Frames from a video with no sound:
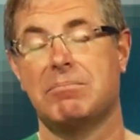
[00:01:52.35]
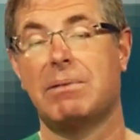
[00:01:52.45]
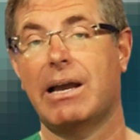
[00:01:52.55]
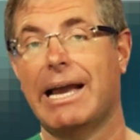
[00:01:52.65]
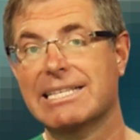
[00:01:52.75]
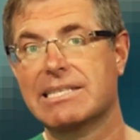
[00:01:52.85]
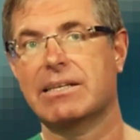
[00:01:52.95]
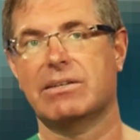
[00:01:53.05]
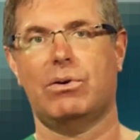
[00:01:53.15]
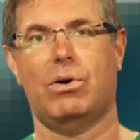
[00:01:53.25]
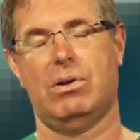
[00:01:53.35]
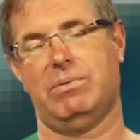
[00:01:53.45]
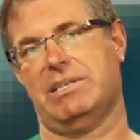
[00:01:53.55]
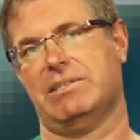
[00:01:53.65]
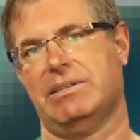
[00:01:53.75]
My answer
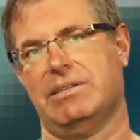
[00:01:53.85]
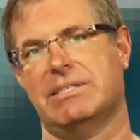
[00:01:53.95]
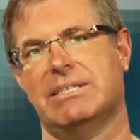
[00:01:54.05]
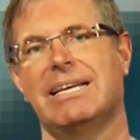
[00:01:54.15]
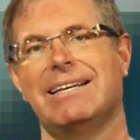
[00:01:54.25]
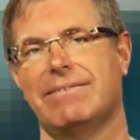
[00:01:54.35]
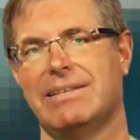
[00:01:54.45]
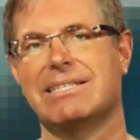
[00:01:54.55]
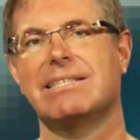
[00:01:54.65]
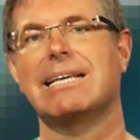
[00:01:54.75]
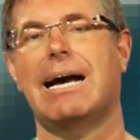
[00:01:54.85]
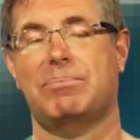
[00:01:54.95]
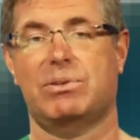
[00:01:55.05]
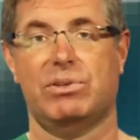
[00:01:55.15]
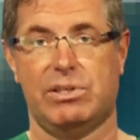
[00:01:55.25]
always is, this is
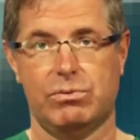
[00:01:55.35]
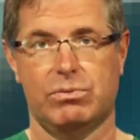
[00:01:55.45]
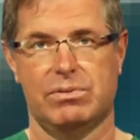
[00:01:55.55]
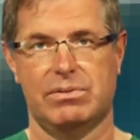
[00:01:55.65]
up to you.